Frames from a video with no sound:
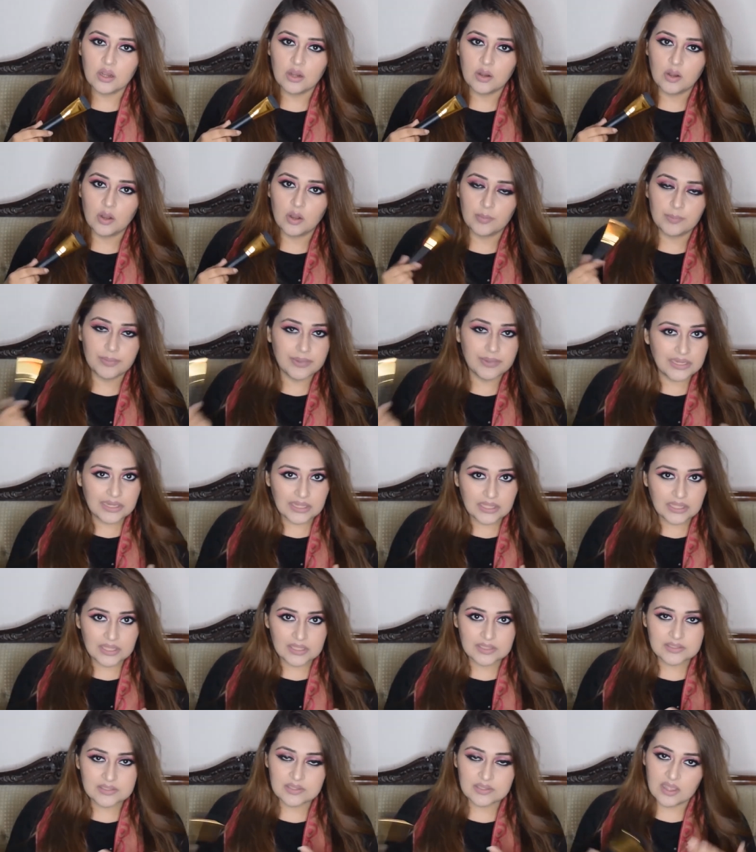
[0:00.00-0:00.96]

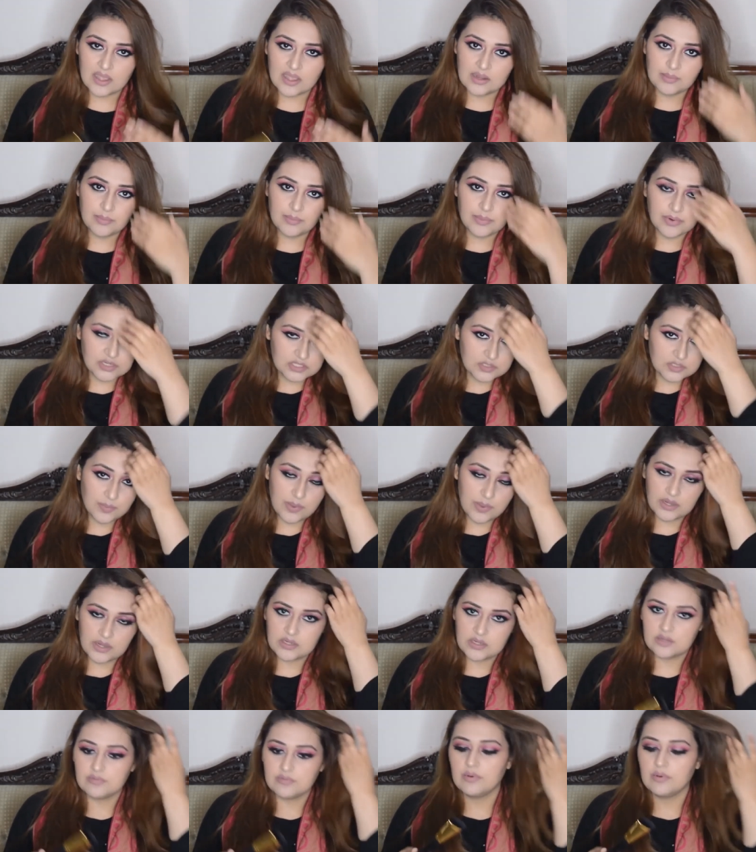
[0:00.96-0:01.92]
opinions and
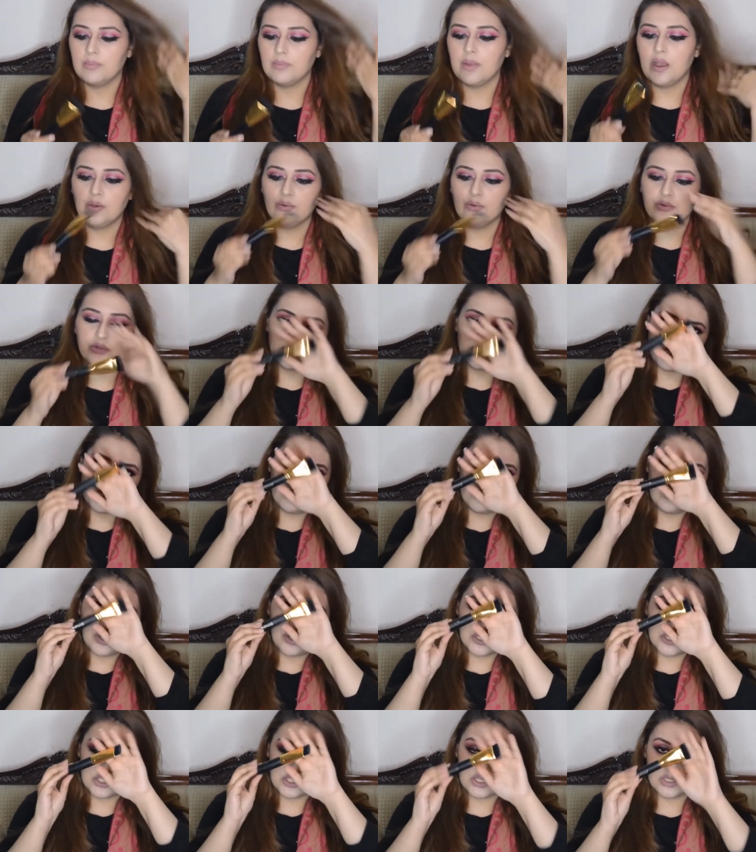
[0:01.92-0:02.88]
perspective about the
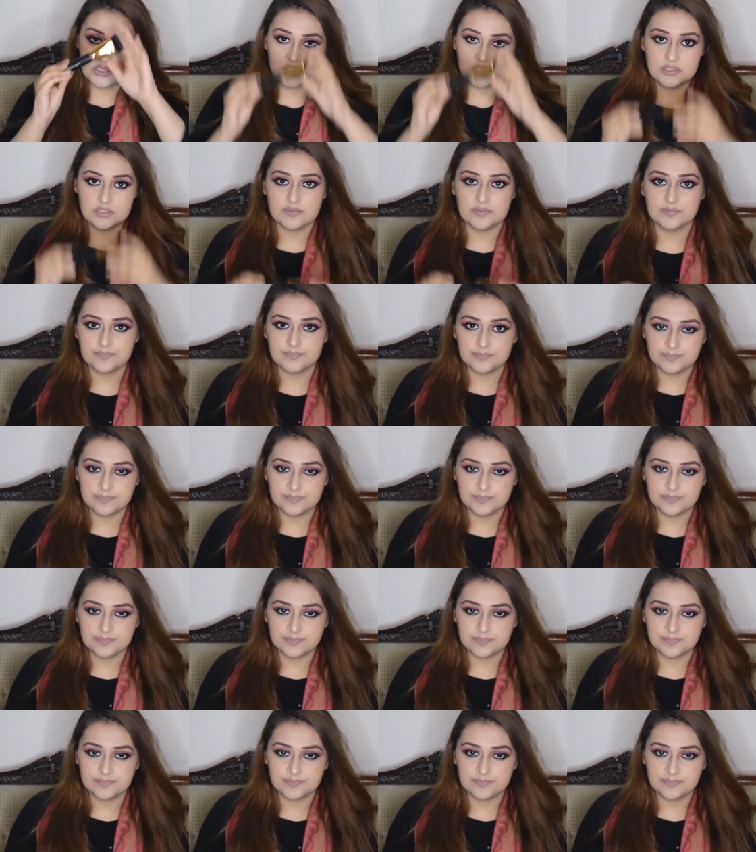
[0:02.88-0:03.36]
brushes.